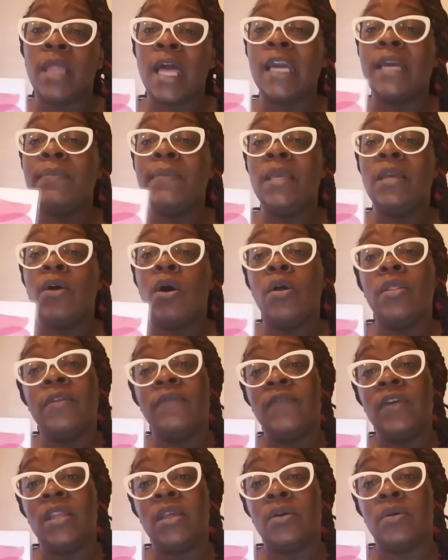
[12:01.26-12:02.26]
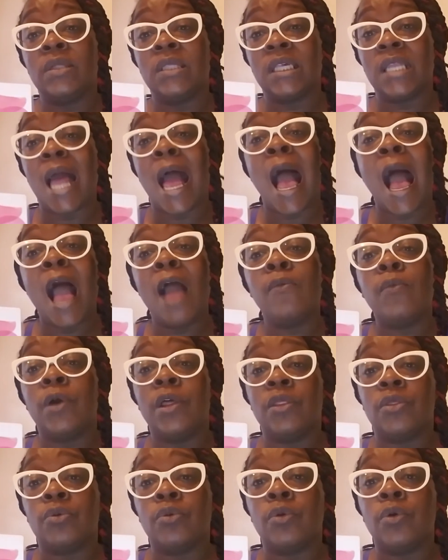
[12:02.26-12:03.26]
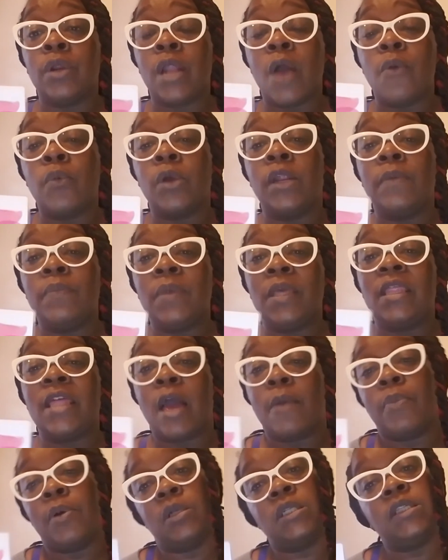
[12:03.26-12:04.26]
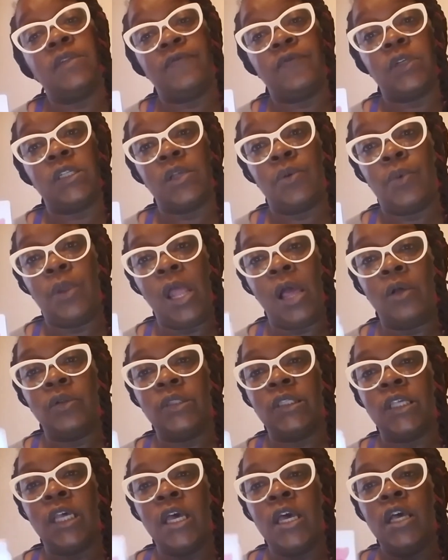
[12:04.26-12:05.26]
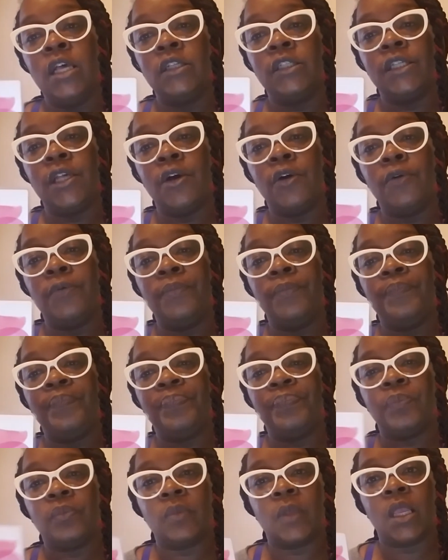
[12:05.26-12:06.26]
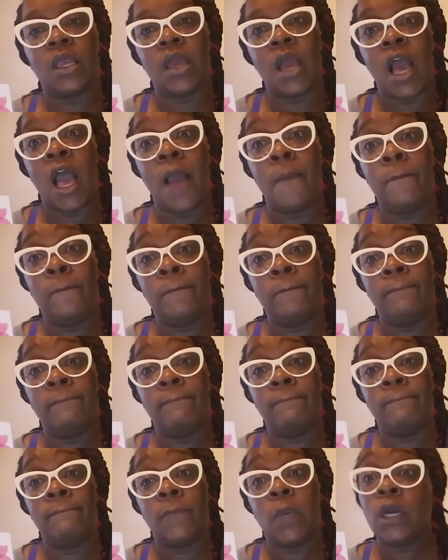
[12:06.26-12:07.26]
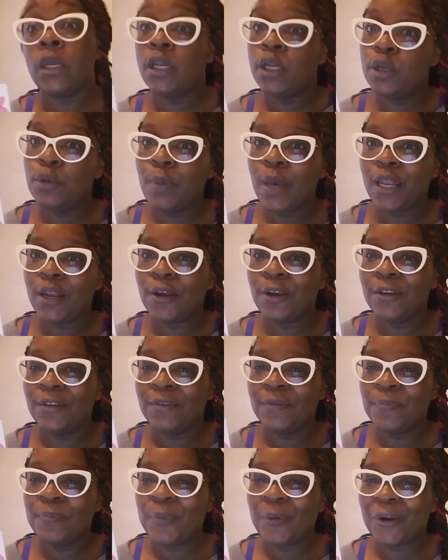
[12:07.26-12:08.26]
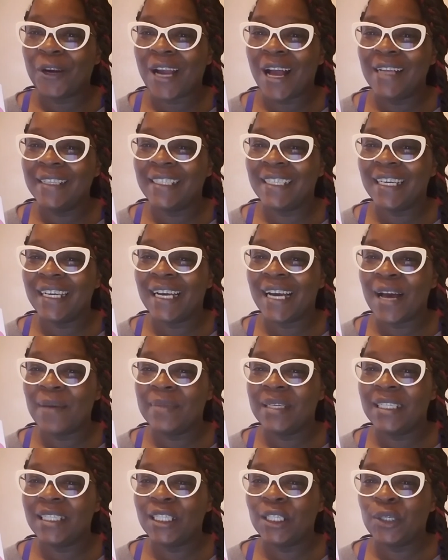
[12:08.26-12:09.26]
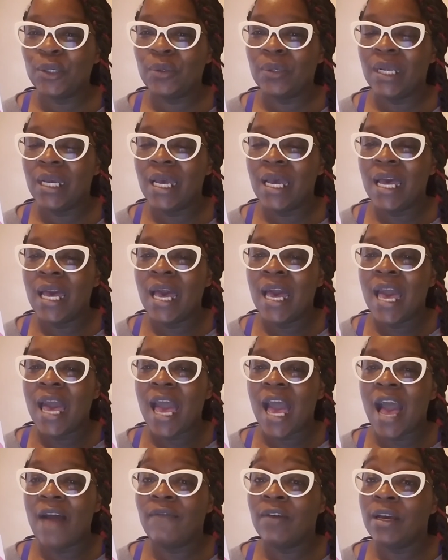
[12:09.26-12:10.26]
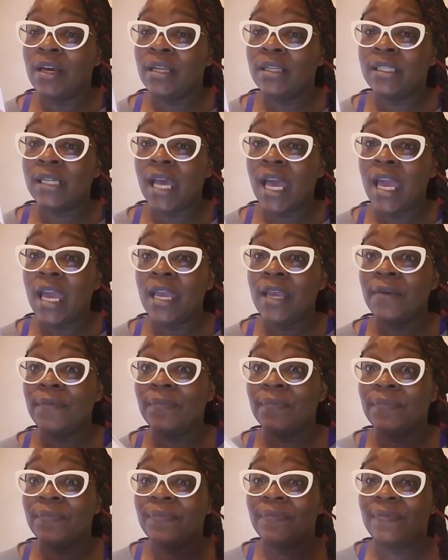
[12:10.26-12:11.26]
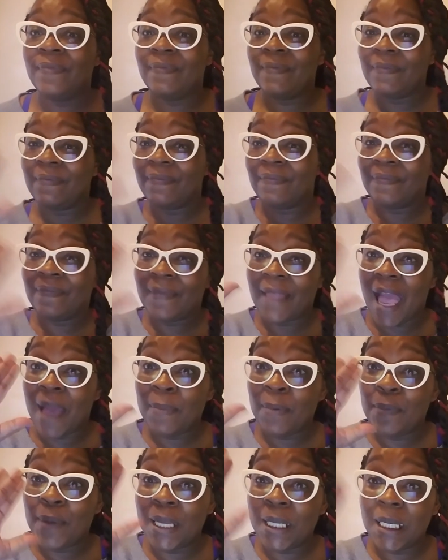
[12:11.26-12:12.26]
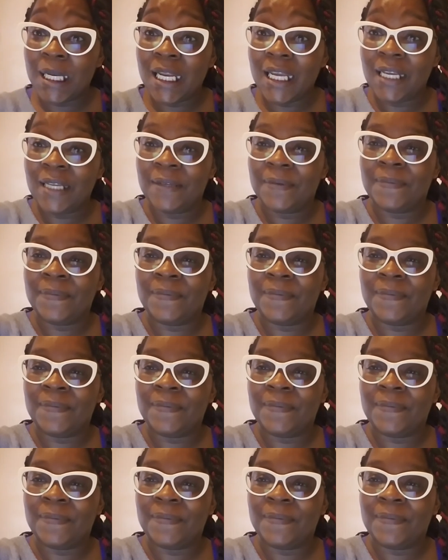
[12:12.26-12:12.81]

like me on the videos that I went through, and I want to be that person for someone else. So I'm going to do better. More content coming soon. Have a good day. Happy budgeting.